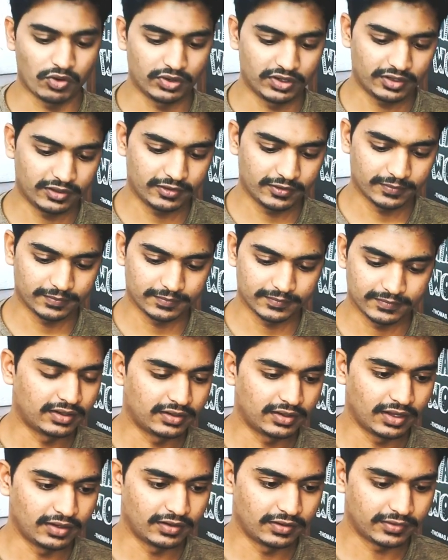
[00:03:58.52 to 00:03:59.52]
on it
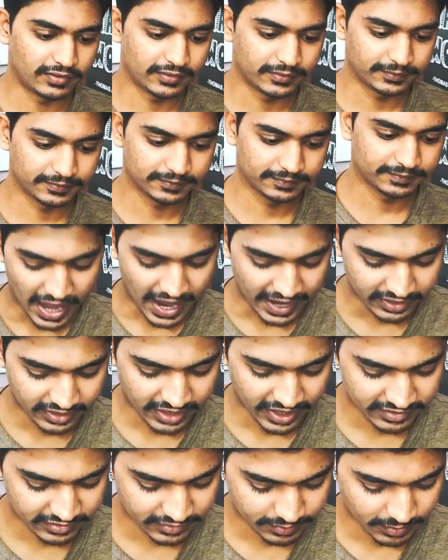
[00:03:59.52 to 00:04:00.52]
and tell it, act
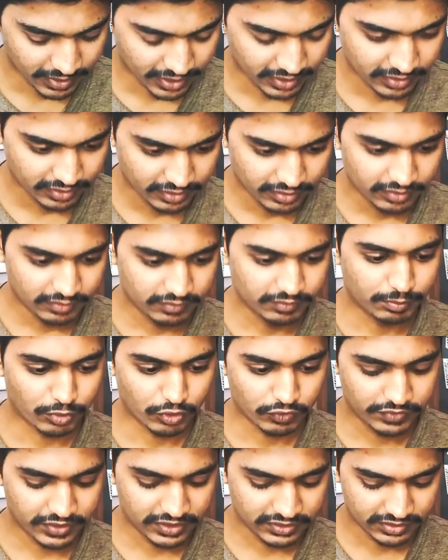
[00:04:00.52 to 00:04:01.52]
as my
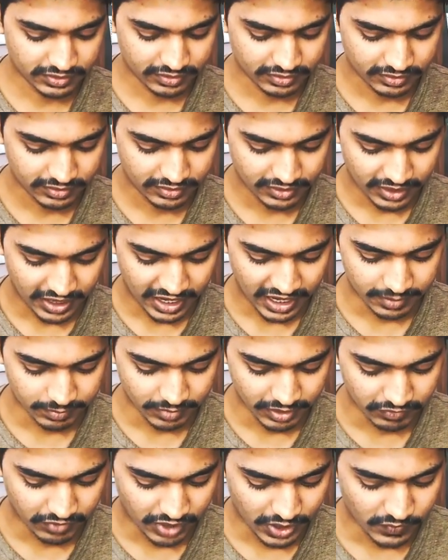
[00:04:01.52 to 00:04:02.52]
professor and
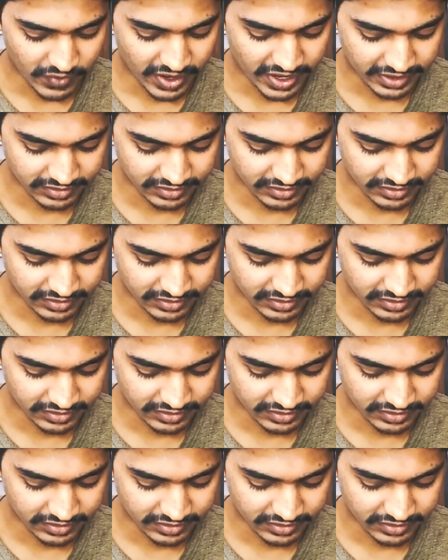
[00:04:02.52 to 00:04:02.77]
my viva